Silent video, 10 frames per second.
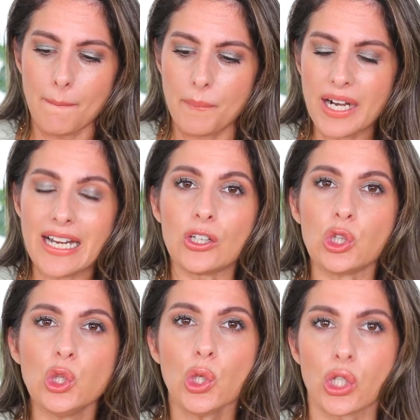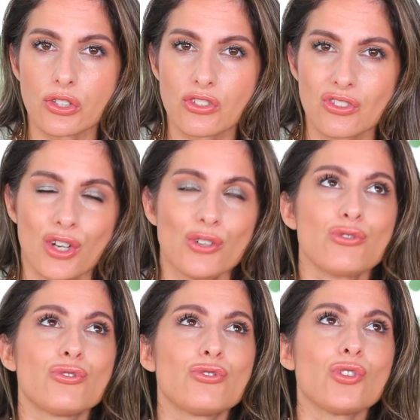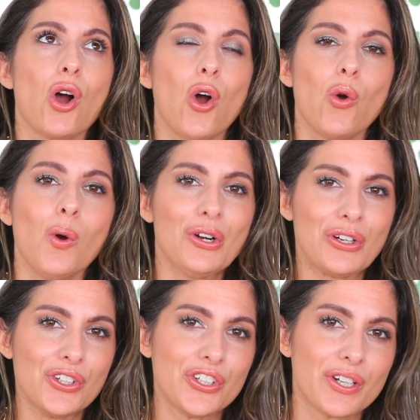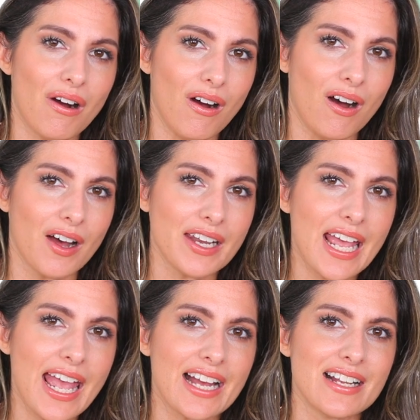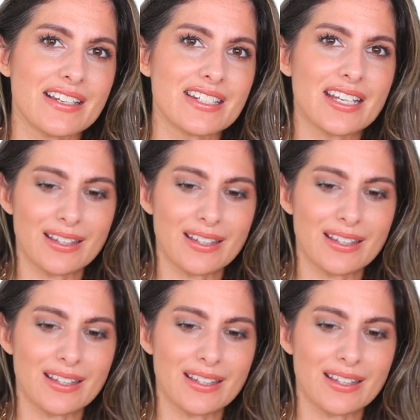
but it looks so good on and